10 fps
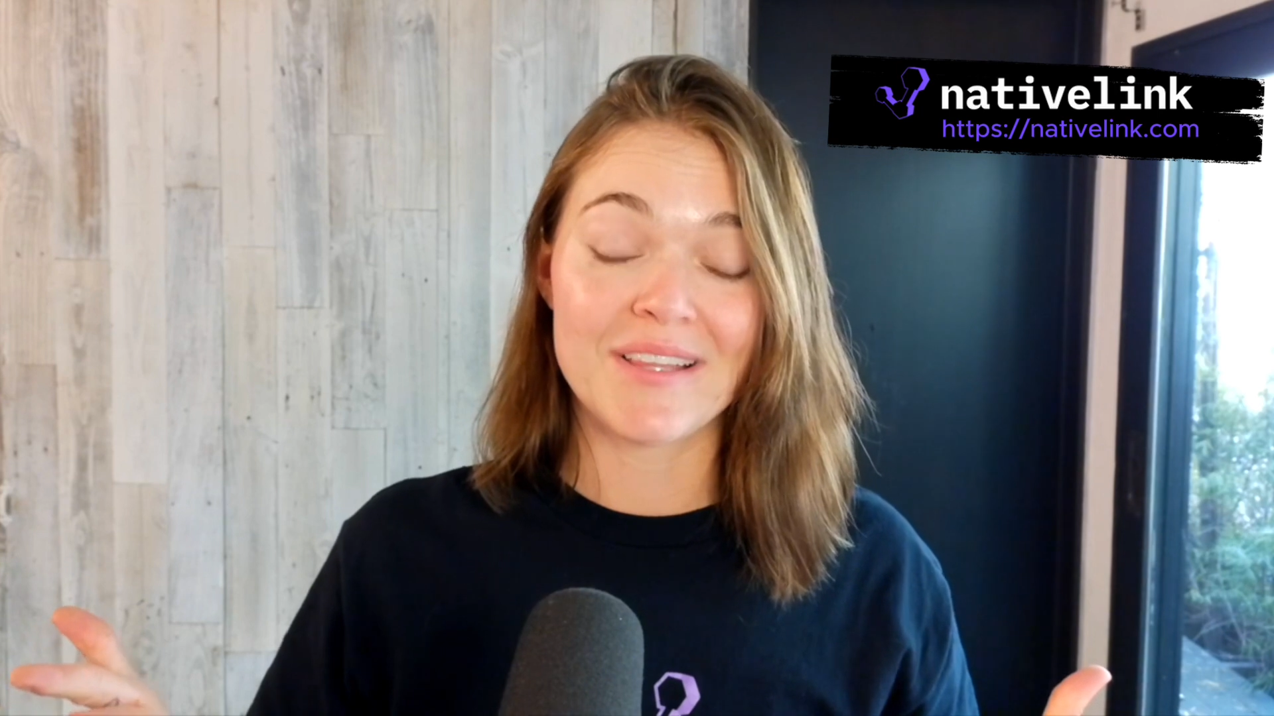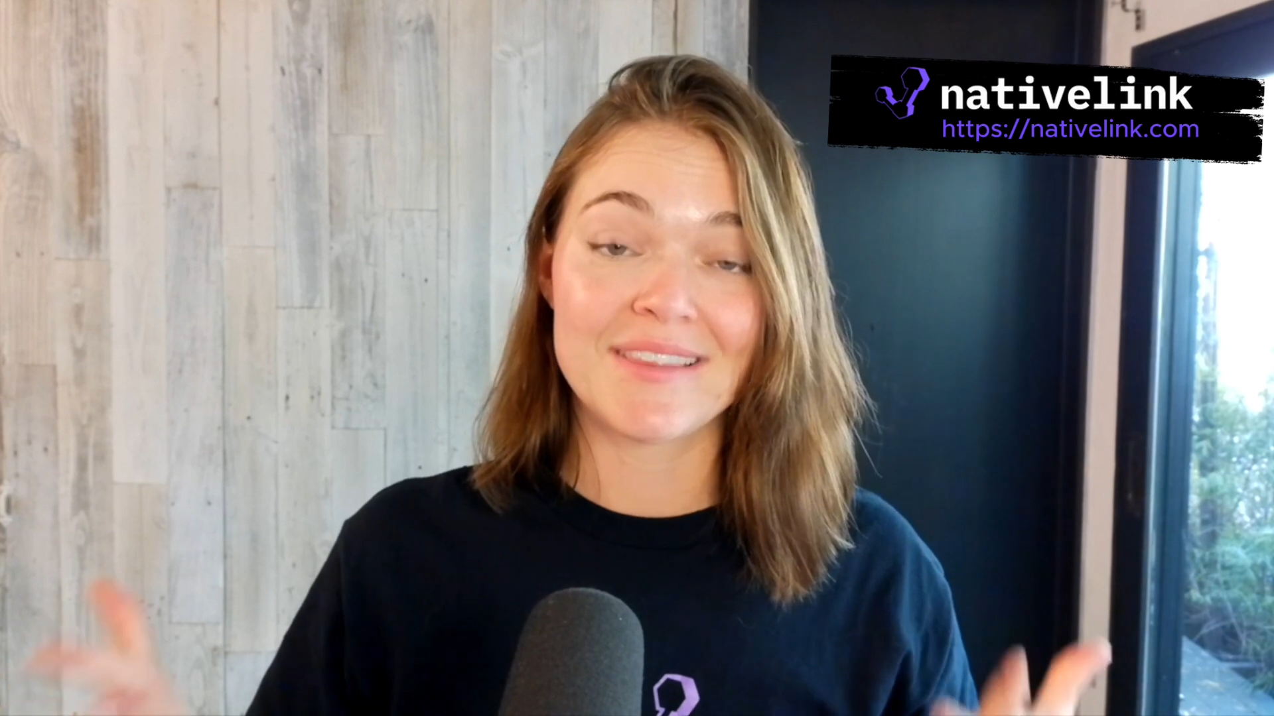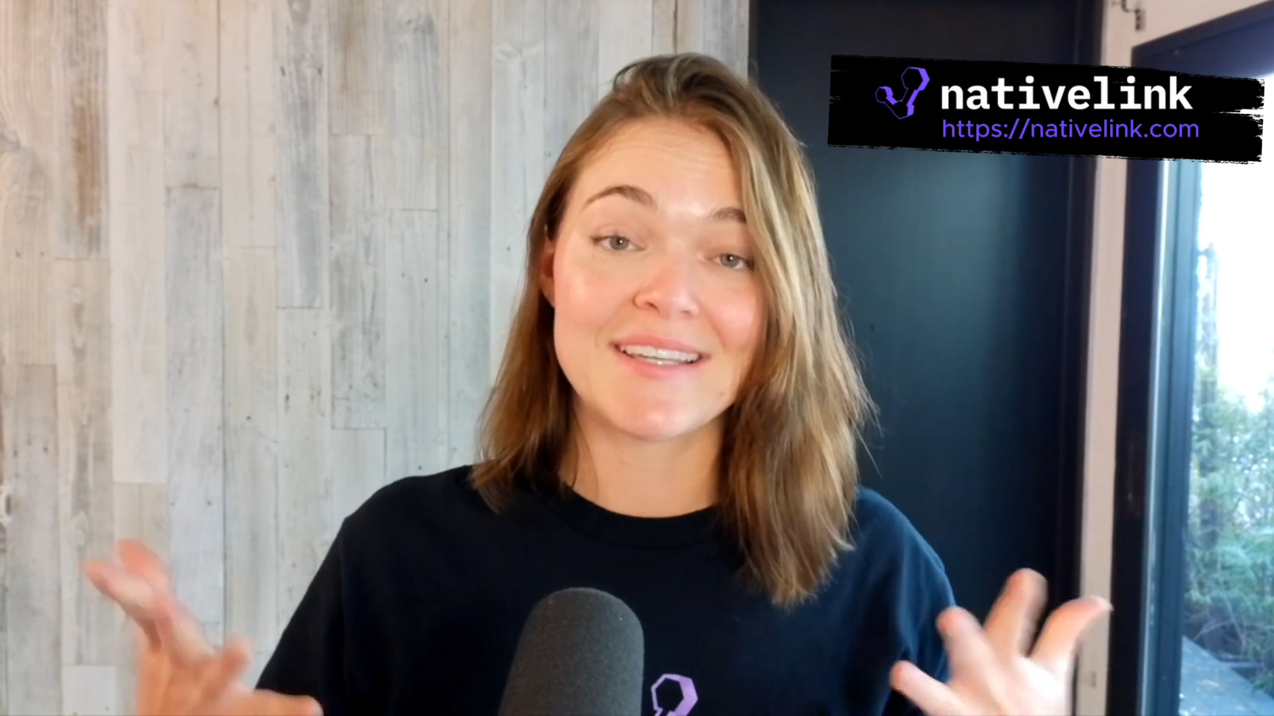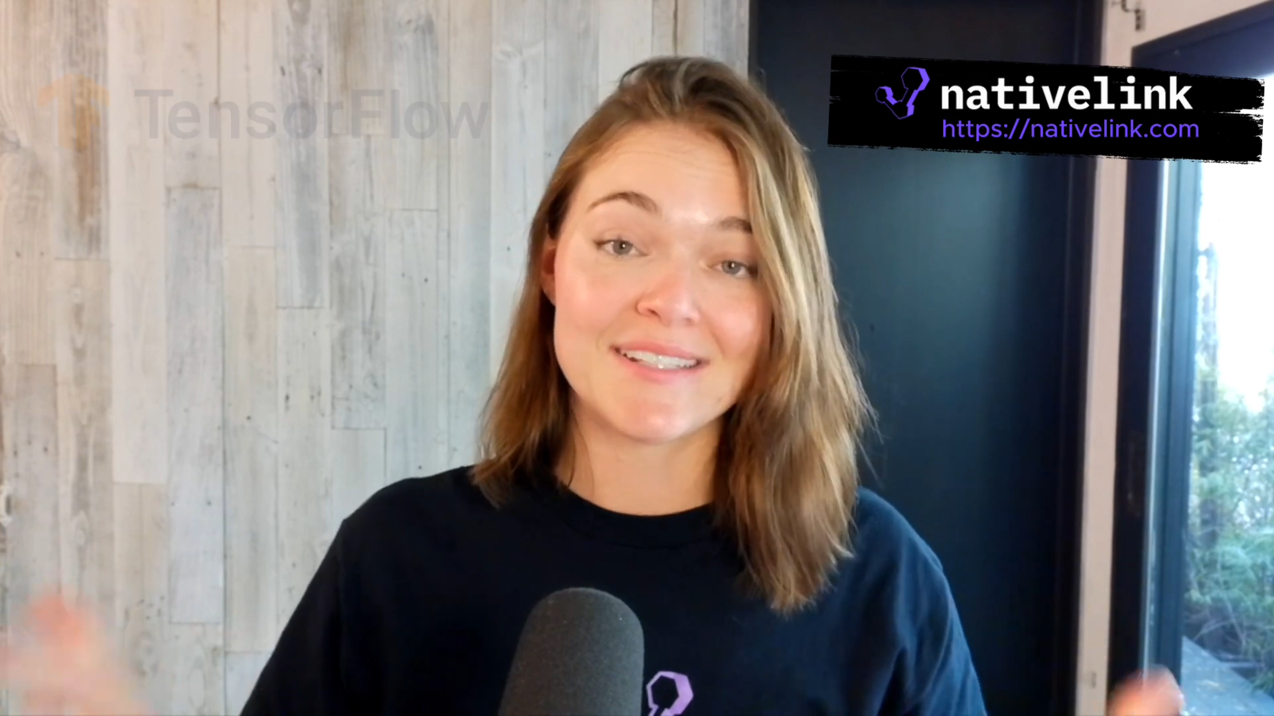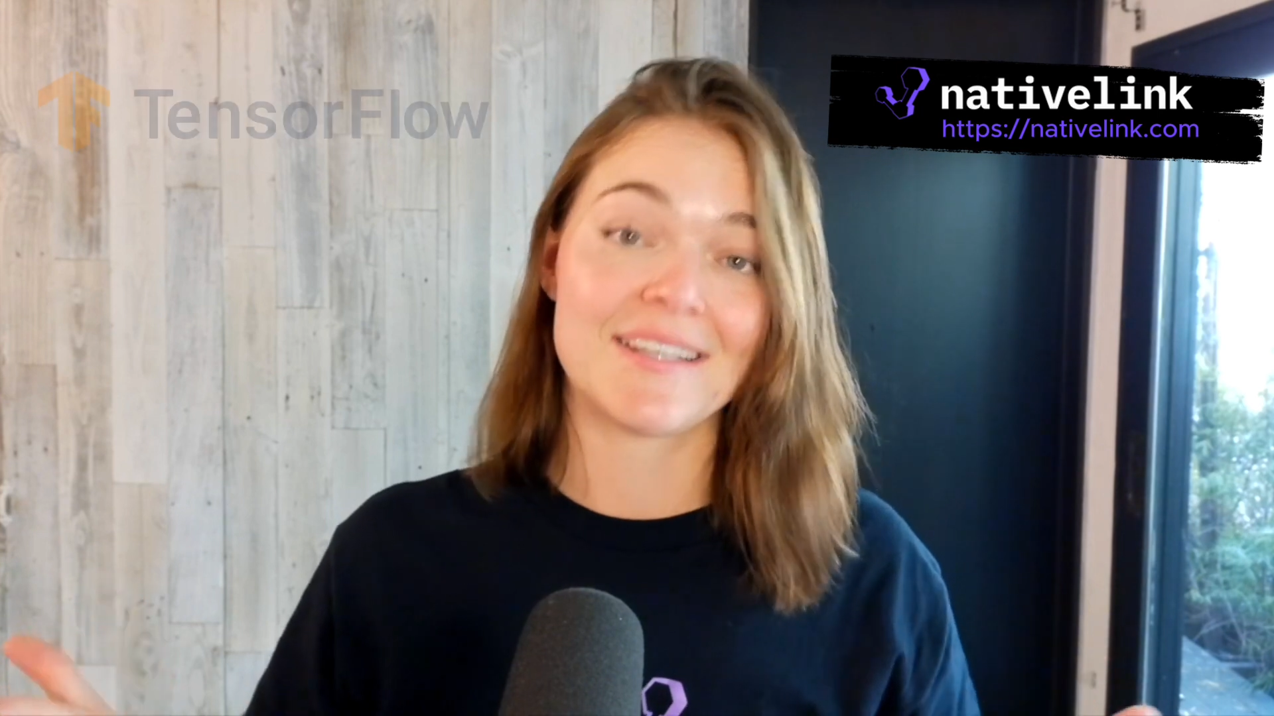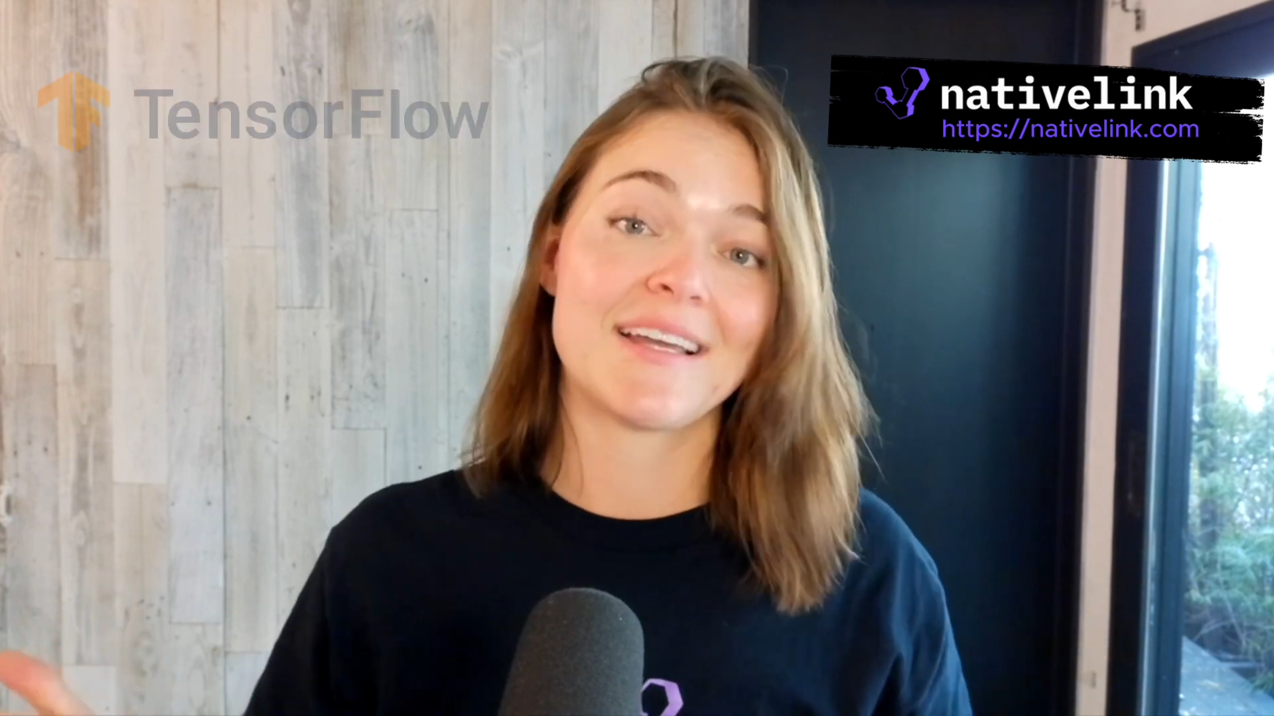this